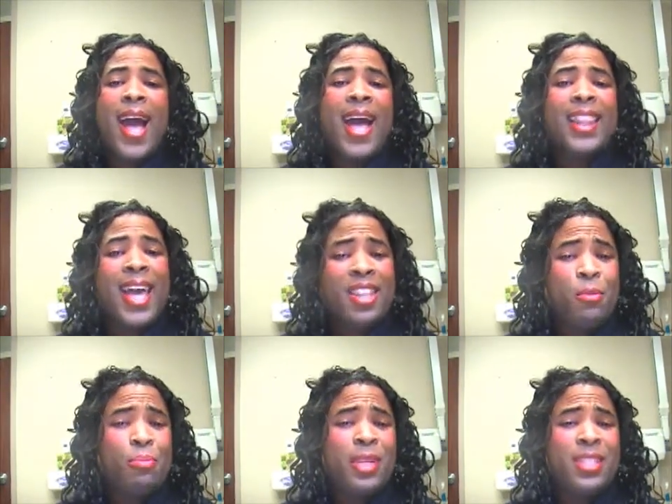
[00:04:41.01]
I like
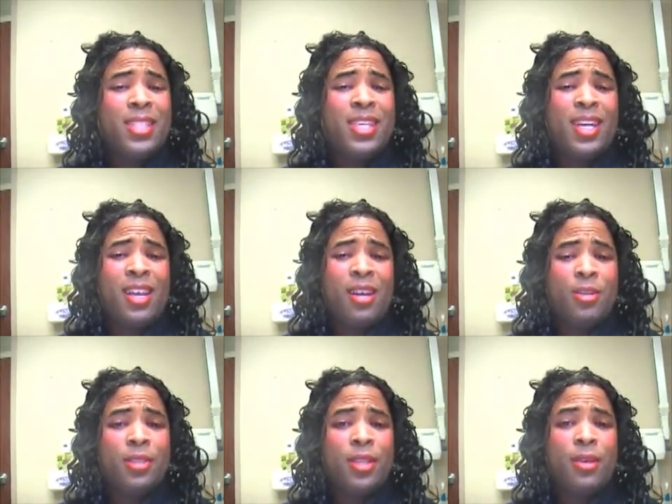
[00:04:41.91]
the princess cut
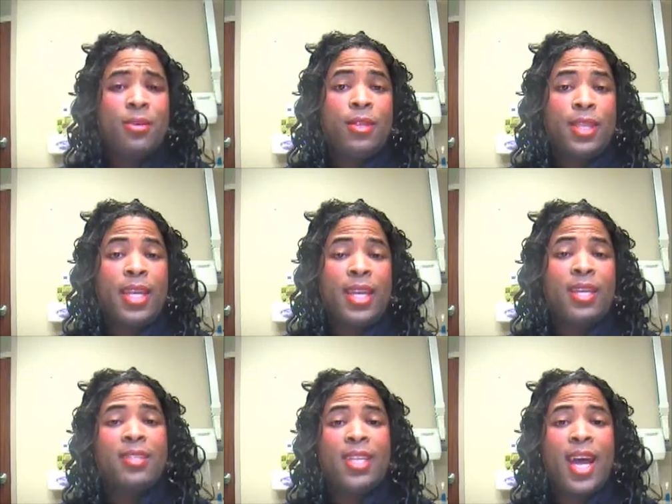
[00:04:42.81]
also. It
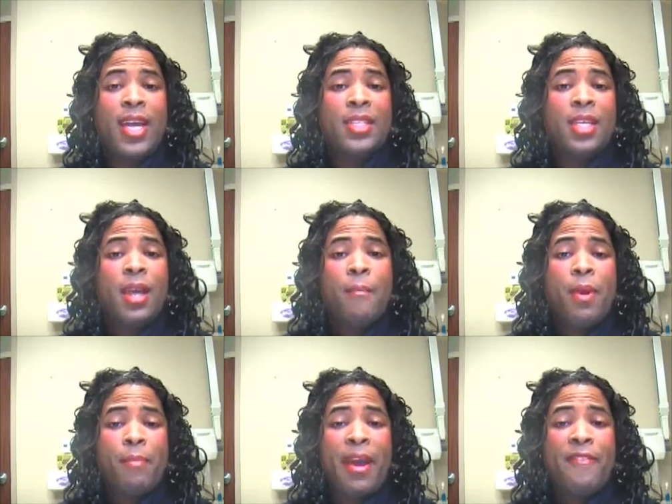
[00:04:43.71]
is nice,
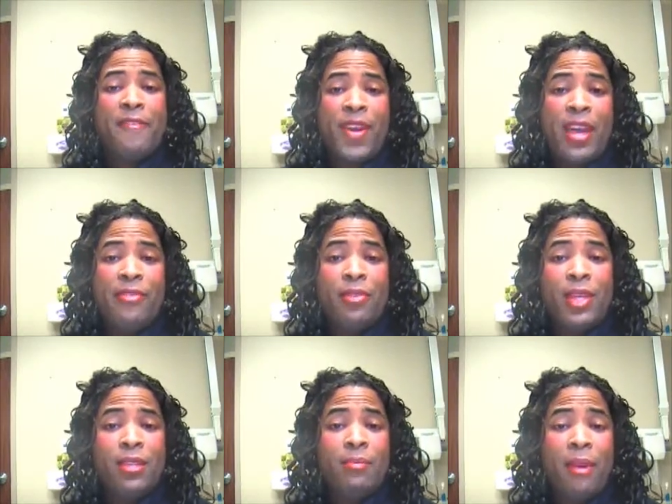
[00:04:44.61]
but my
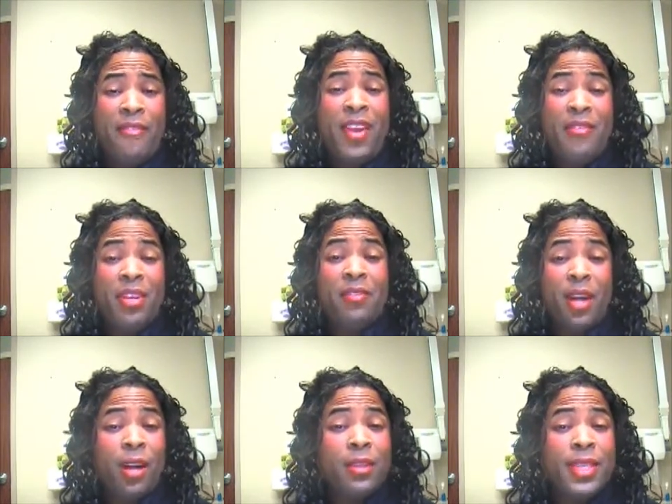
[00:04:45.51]
favorite of
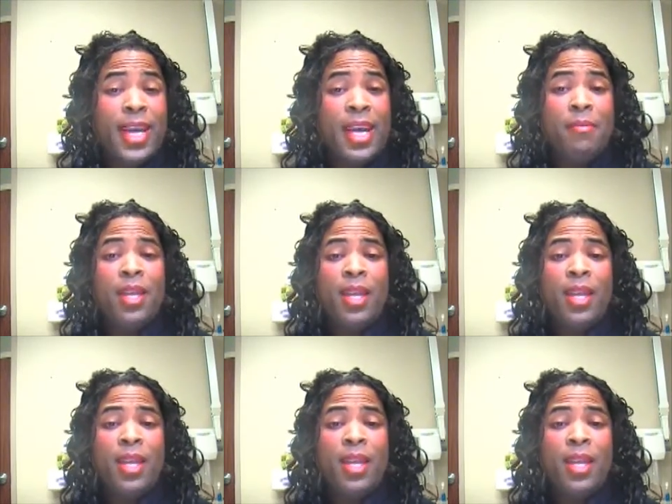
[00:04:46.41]
all time